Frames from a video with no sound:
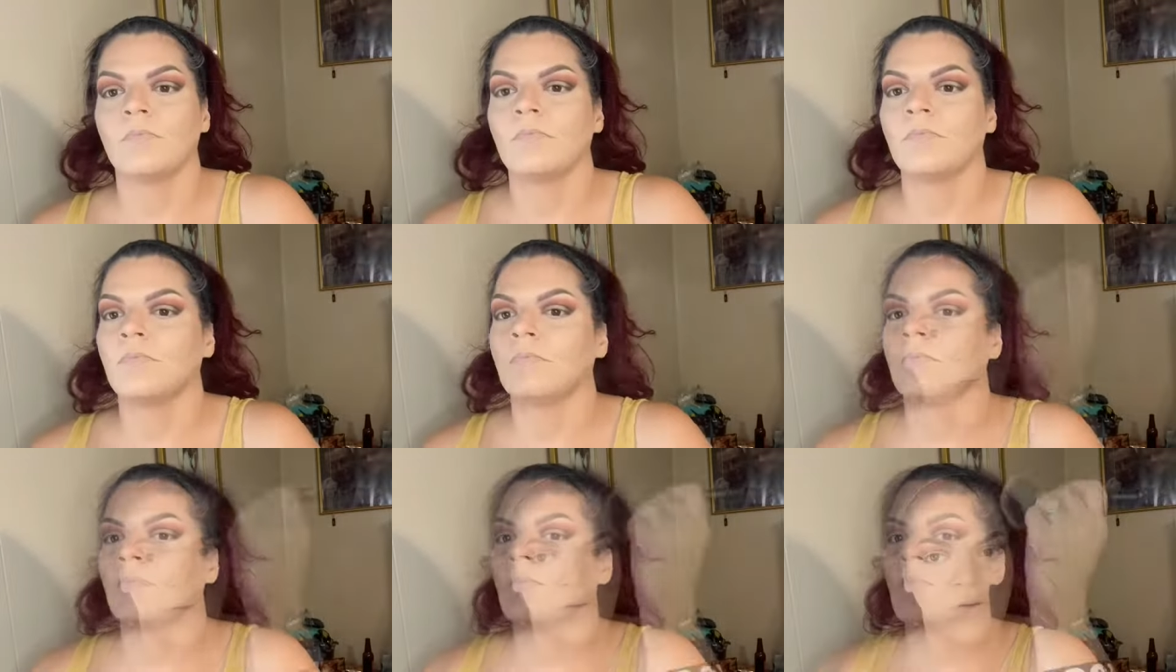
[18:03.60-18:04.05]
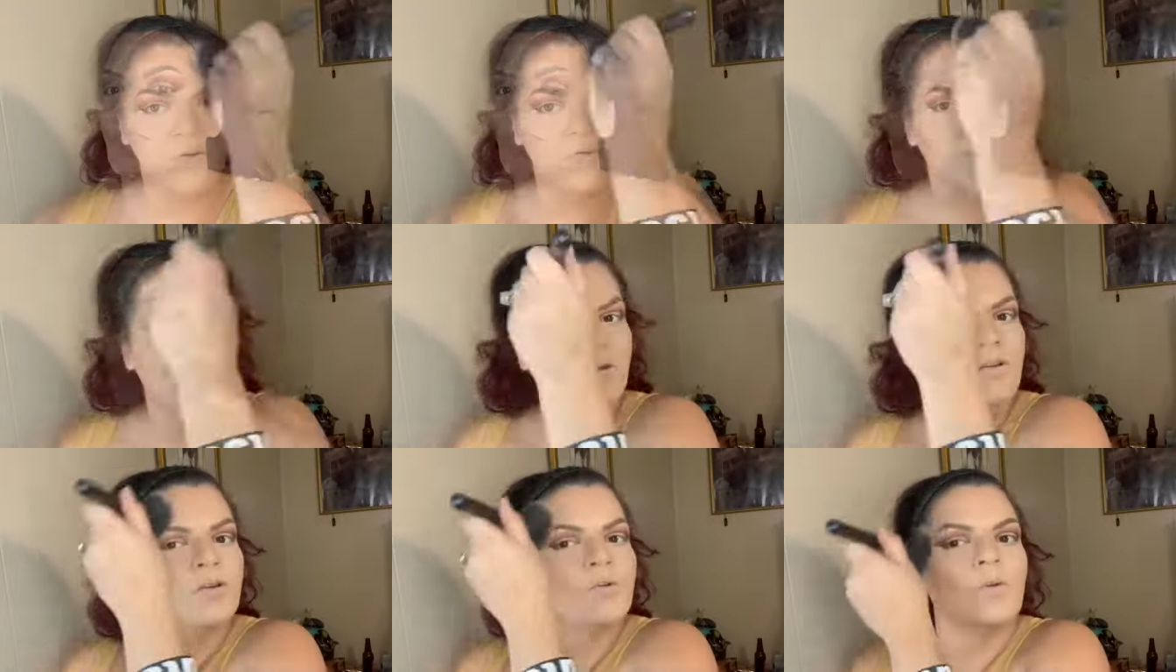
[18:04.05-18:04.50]
On your
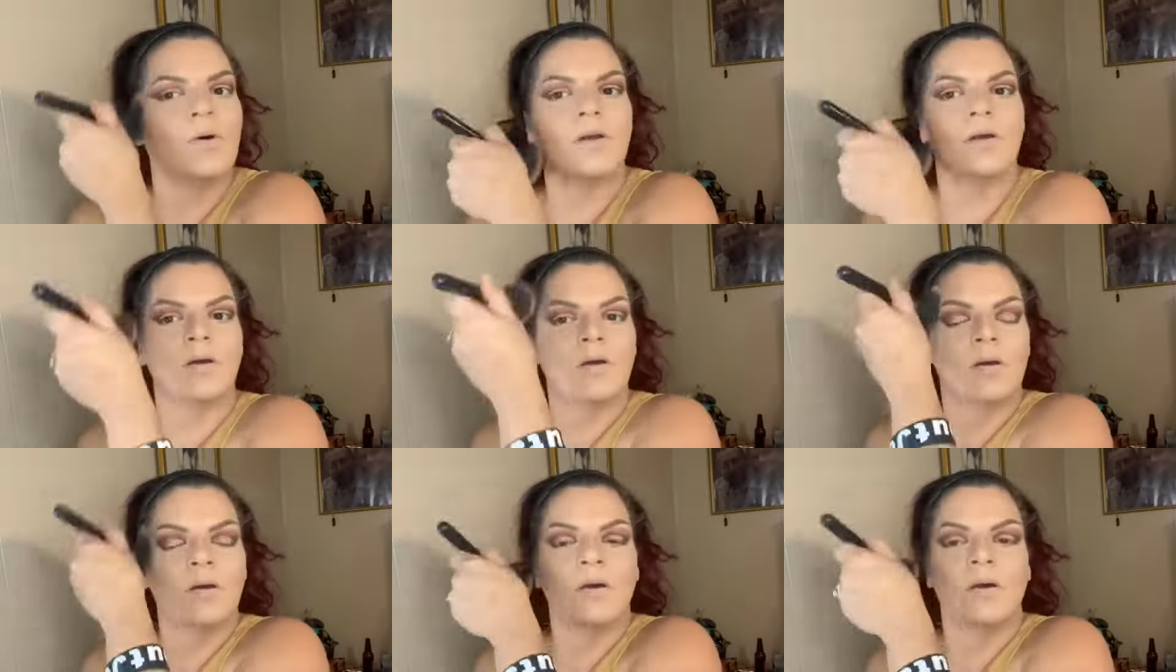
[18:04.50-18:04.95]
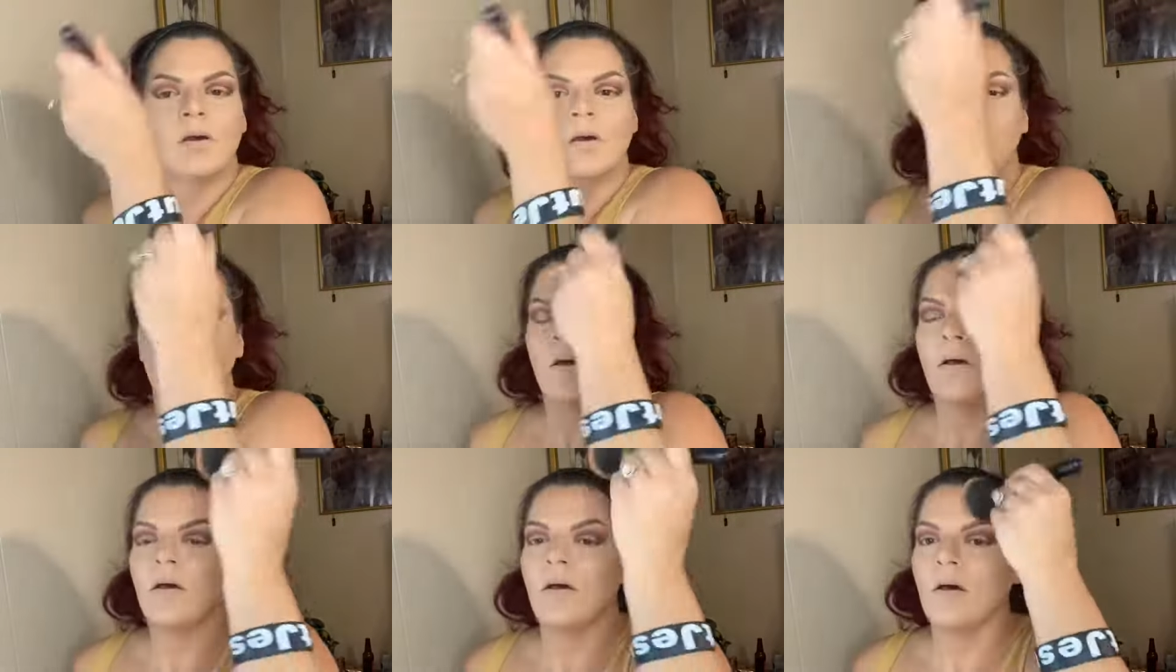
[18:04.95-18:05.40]
face, you want
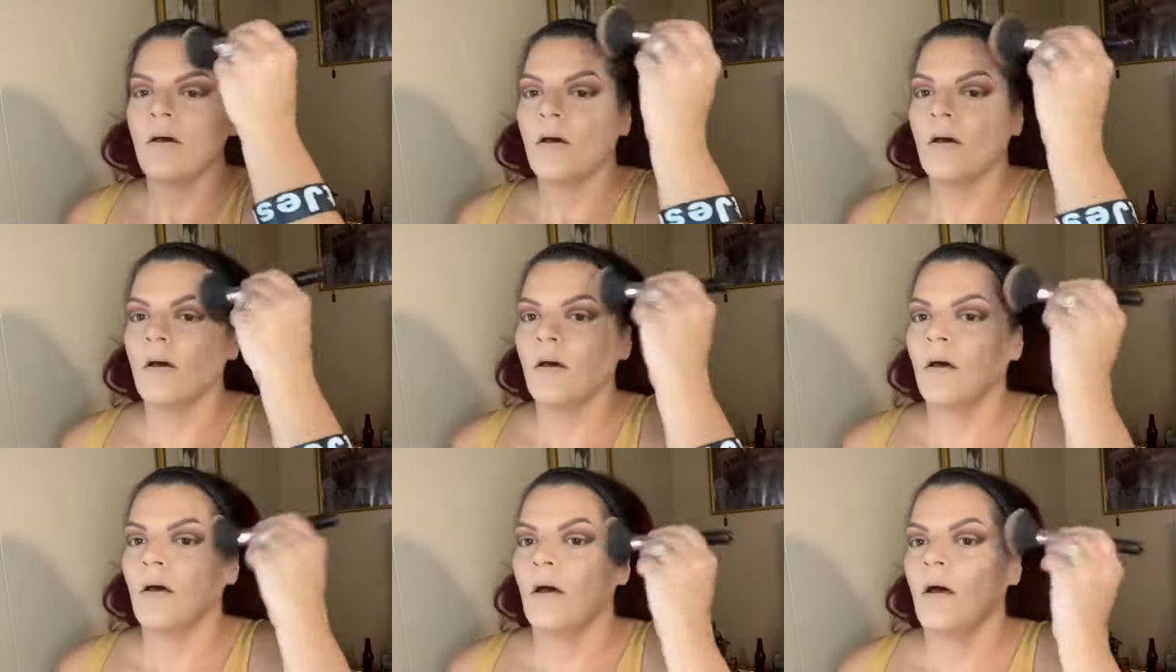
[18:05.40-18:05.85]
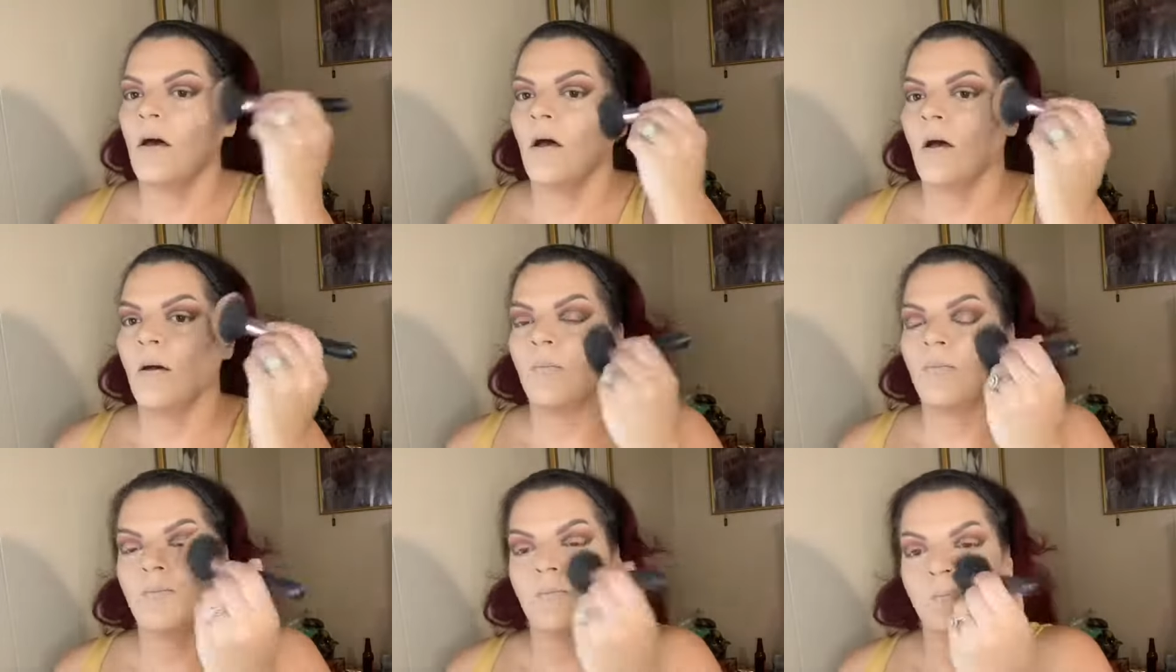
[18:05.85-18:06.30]

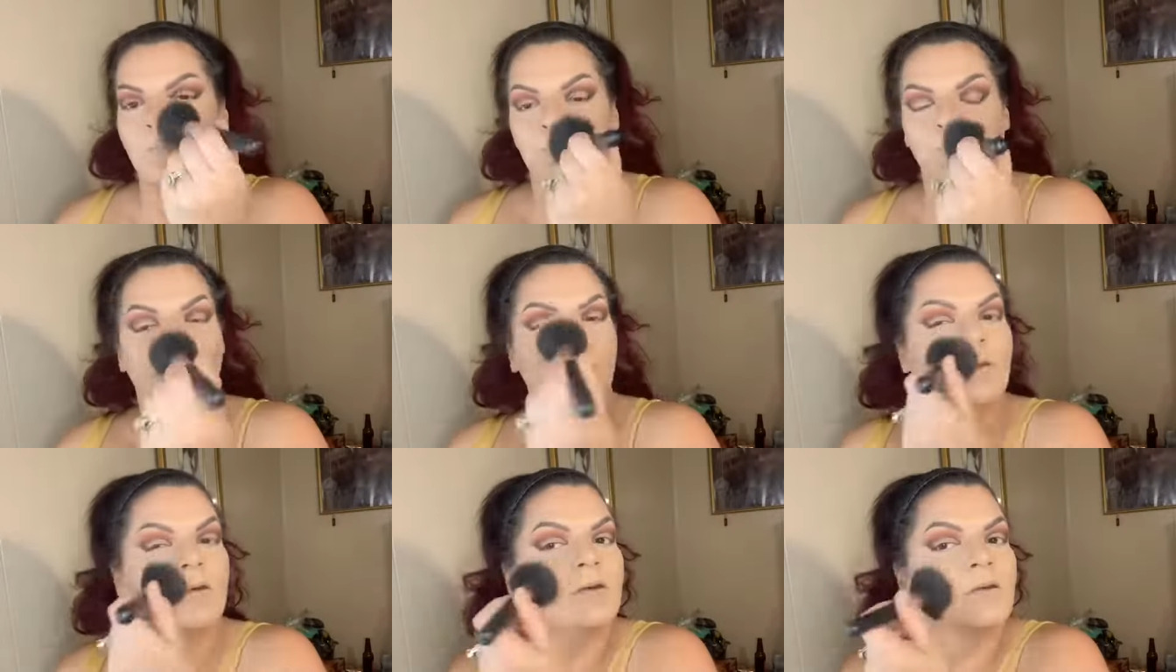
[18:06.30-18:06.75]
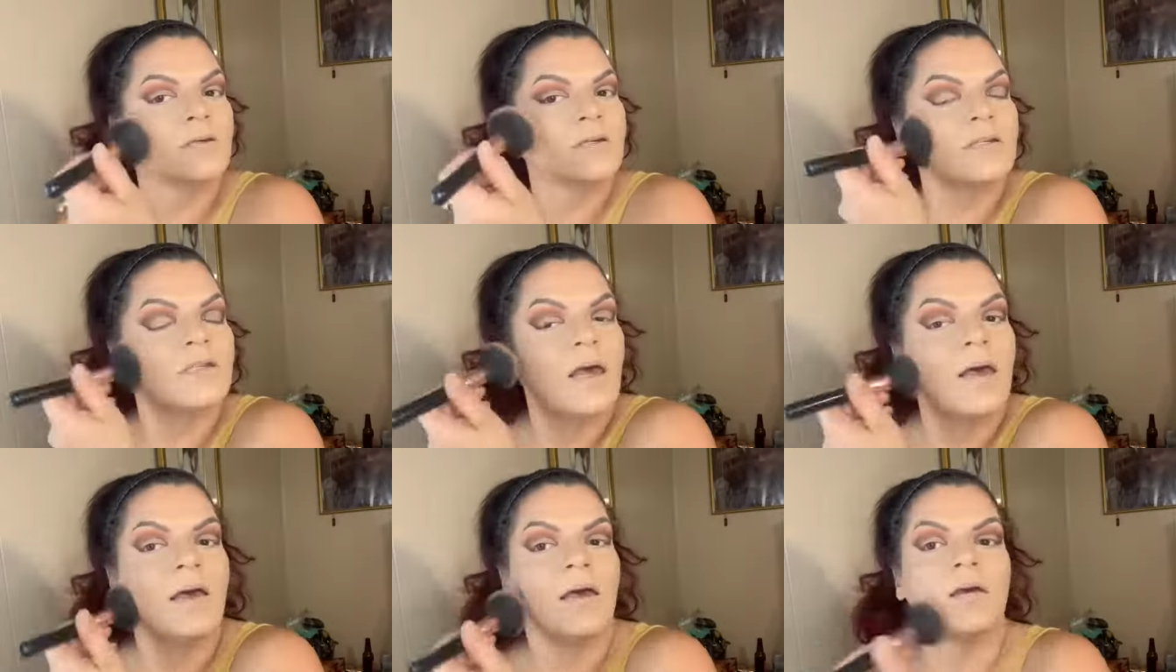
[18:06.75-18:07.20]
to
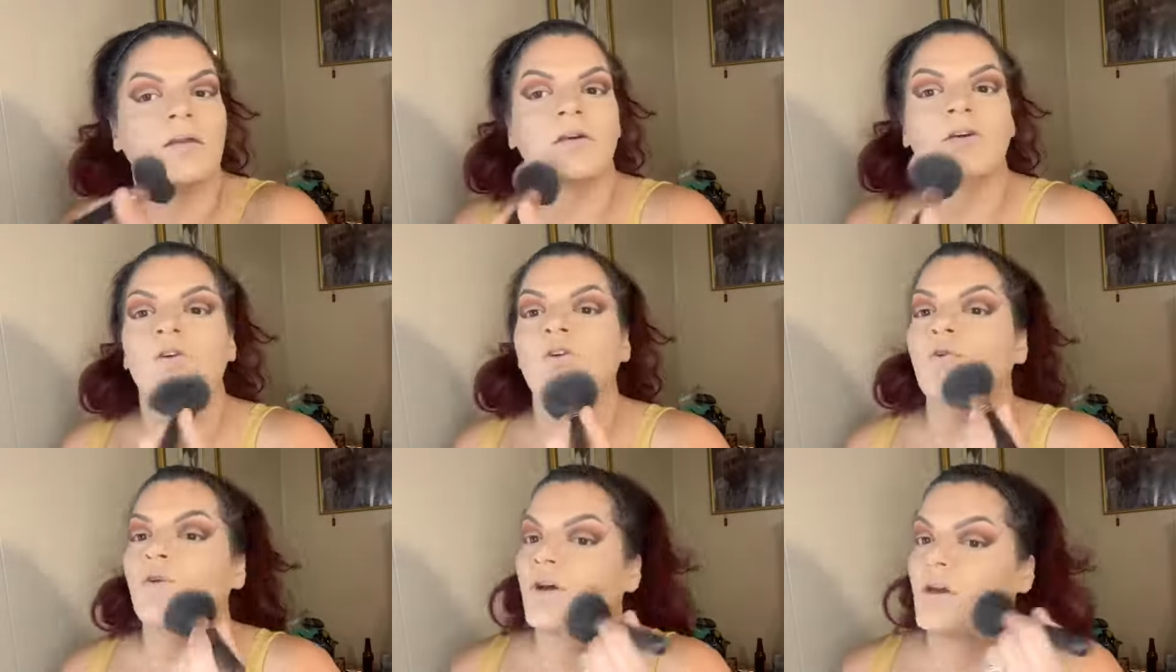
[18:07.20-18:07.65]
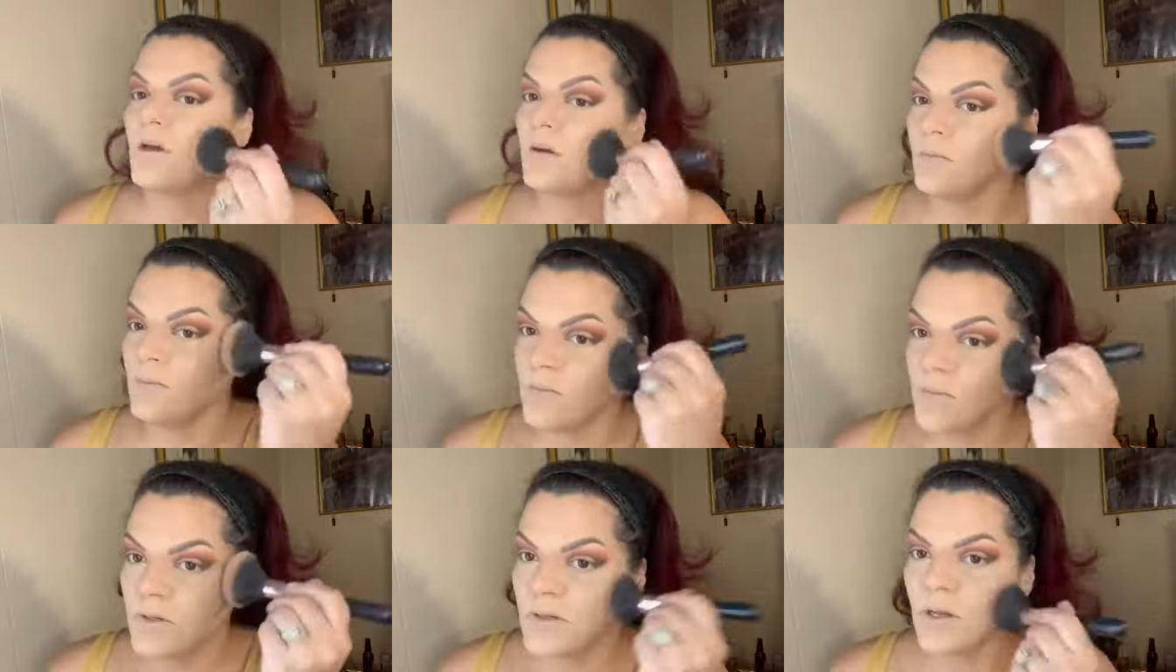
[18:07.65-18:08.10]
set any
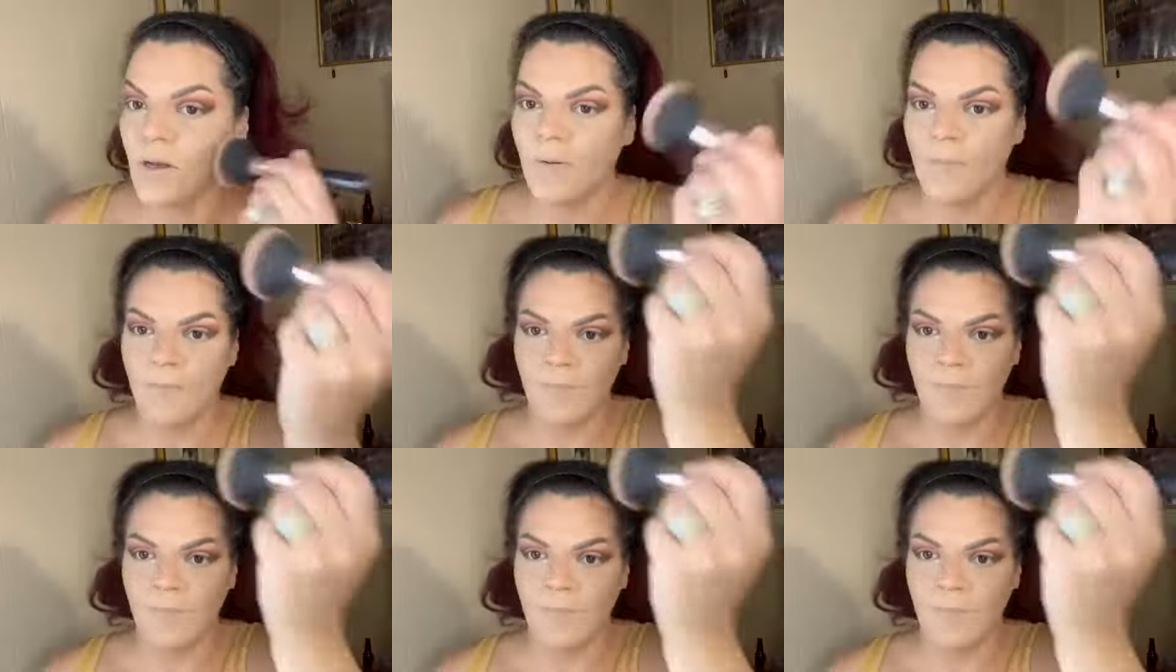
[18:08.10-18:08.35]
creams